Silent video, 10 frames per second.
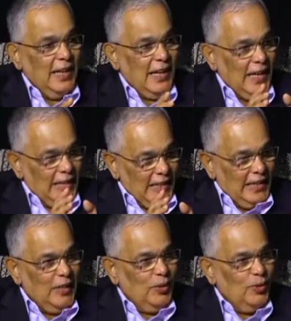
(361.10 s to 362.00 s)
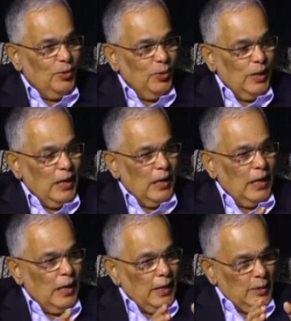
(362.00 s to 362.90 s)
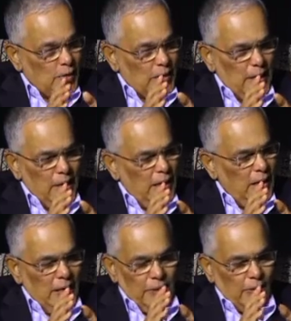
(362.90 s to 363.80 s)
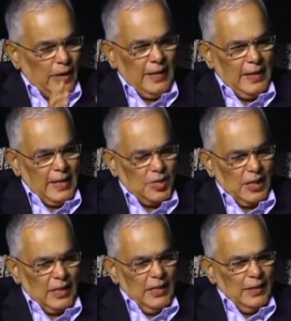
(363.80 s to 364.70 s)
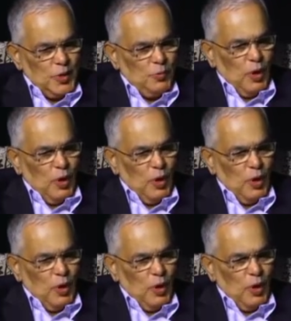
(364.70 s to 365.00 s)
uh, lead you yeah. uh, in the say, in the right direction. There's